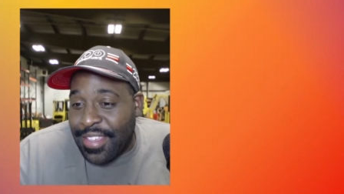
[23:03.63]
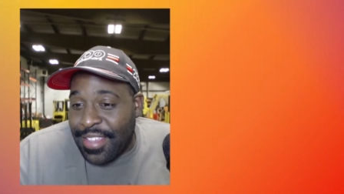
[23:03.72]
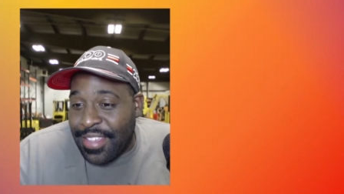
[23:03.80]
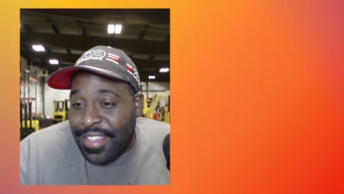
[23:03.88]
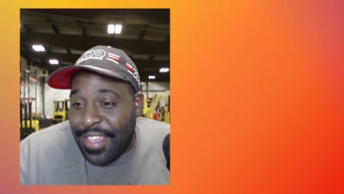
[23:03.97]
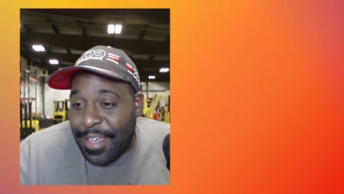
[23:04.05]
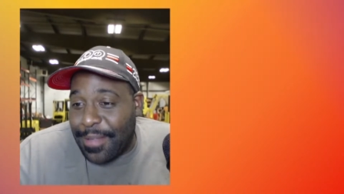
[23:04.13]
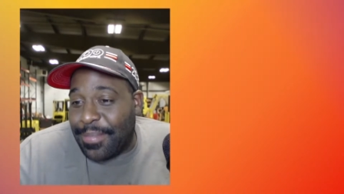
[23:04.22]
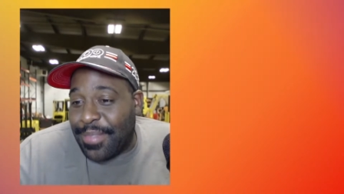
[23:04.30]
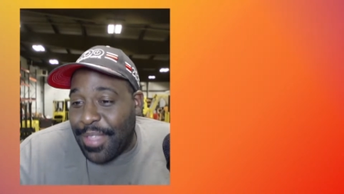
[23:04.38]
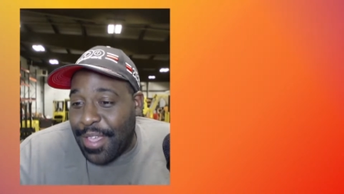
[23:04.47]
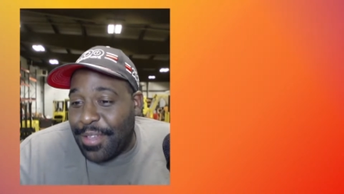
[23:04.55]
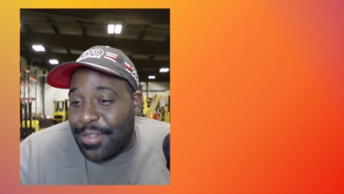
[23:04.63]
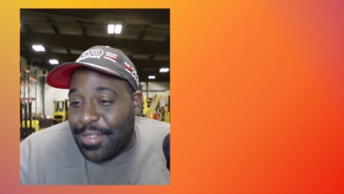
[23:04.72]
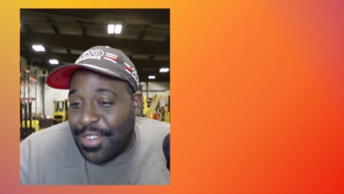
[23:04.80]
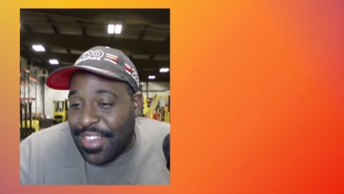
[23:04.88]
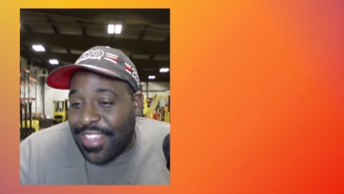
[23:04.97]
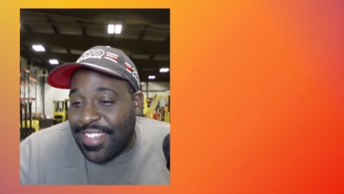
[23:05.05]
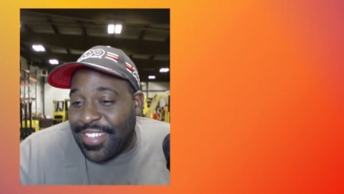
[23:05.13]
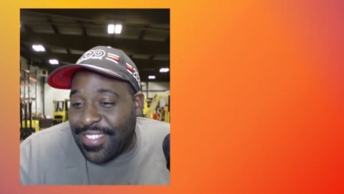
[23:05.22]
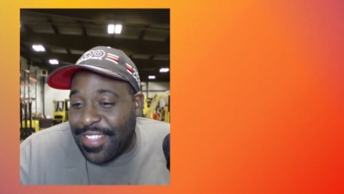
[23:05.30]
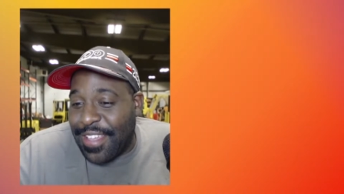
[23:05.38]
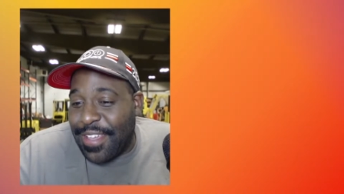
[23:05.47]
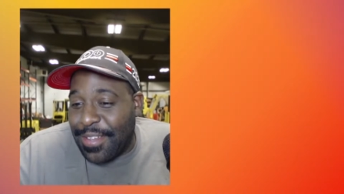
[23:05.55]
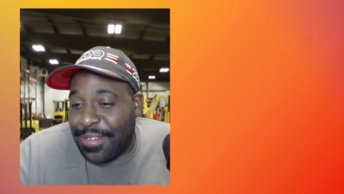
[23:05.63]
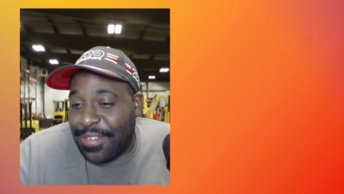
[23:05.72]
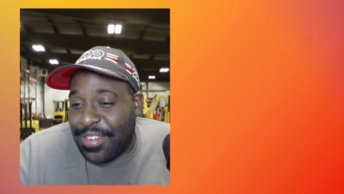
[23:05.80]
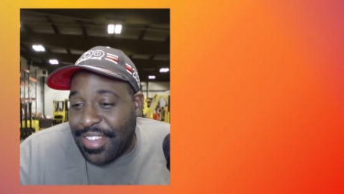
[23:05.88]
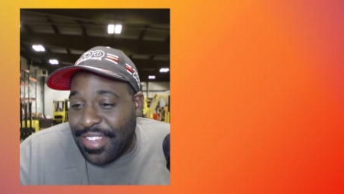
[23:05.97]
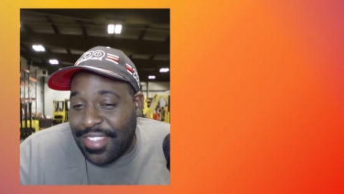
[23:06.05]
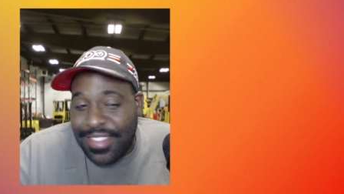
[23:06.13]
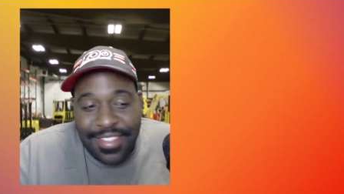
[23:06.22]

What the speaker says: yep, the OG.